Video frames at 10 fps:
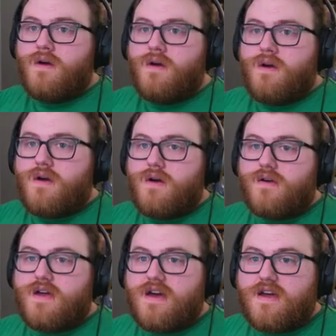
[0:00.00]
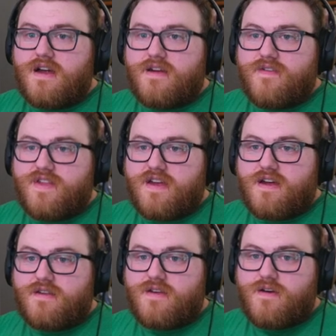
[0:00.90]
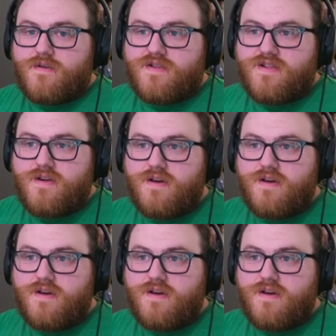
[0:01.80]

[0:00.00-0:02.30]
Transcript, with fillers: Okay, I got everything out of those.